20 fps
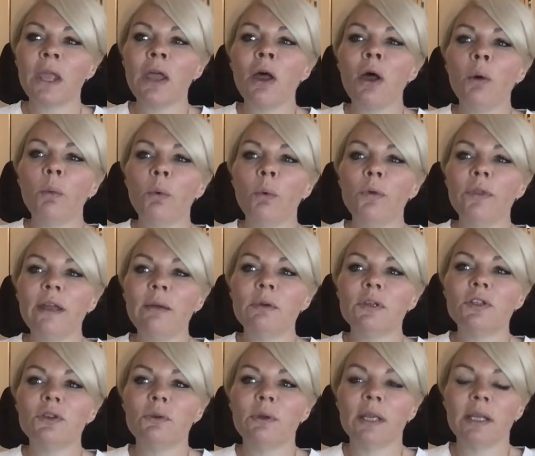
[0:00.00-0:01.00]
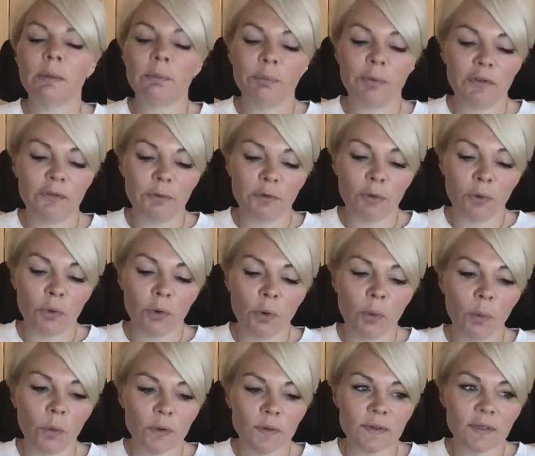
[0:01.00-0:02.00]
what they were doing before
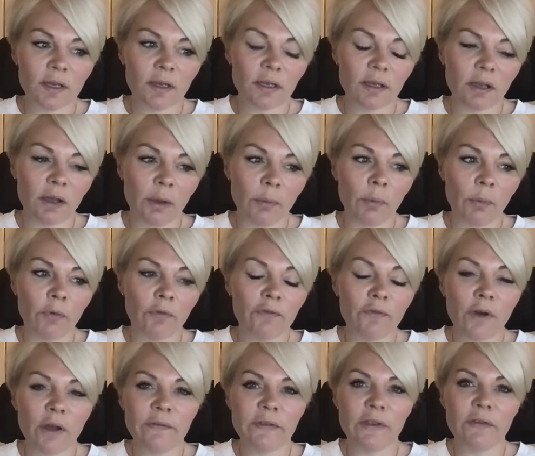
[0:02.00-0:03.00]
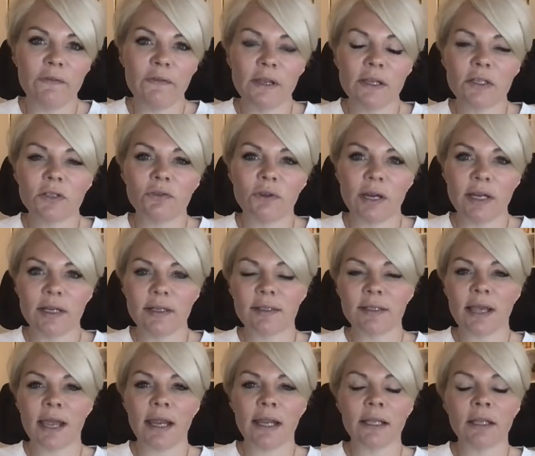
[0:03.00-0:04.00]
was on 5-year fixed rate,
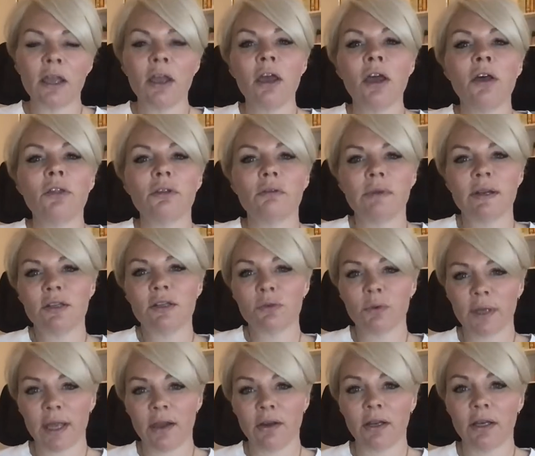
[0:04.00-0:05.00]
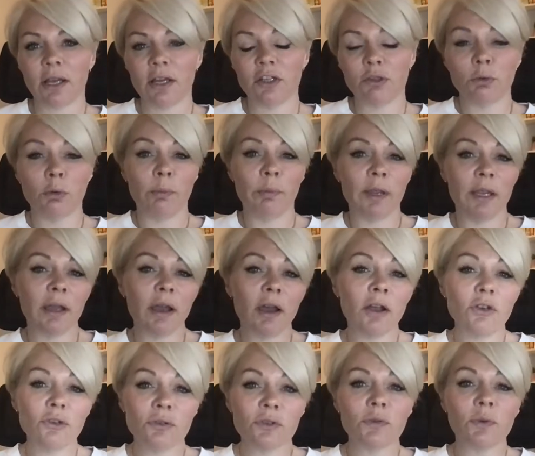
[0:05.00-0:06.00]
saying the rental calculation would be
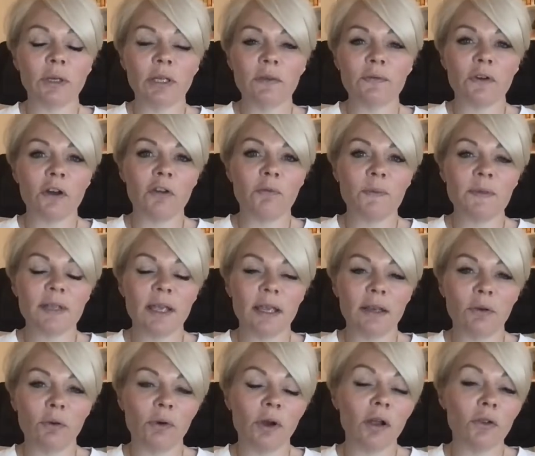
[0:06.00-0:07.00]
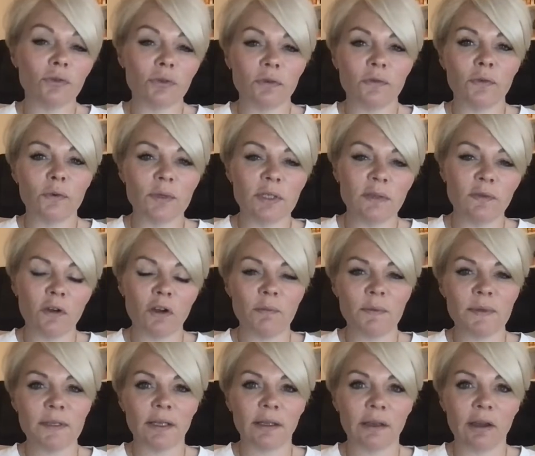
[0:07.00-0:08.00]
125% or
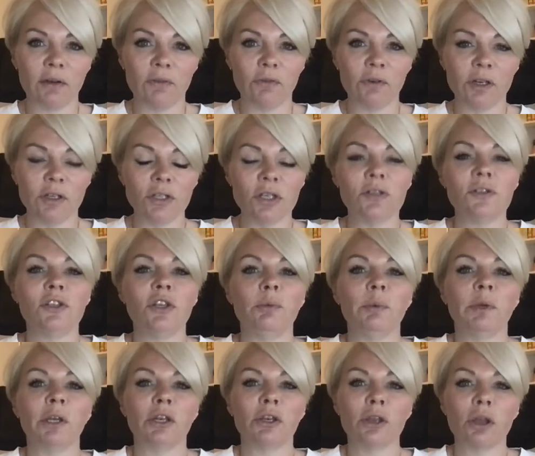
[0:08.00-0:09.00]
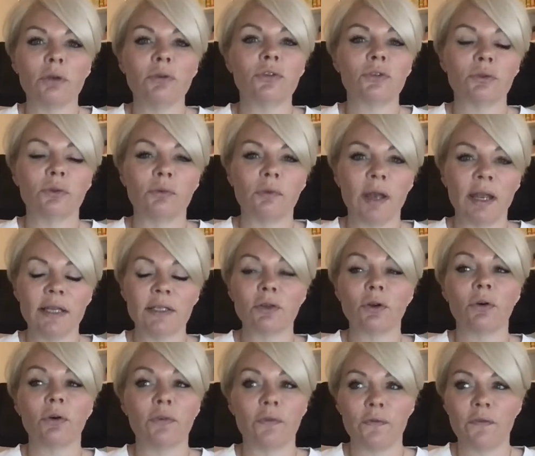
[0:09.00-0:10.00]
145% coverage, assuming a notional rate
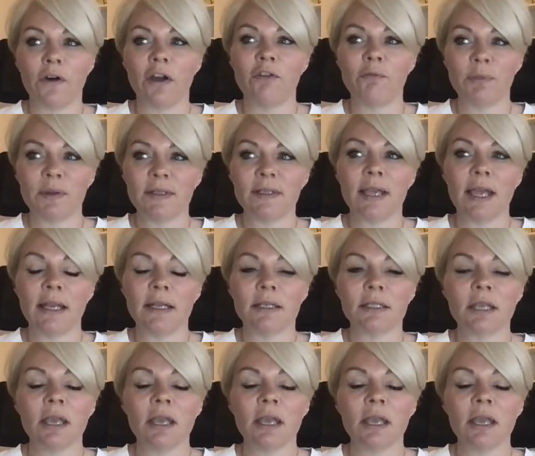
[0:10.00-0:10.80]
of 5%.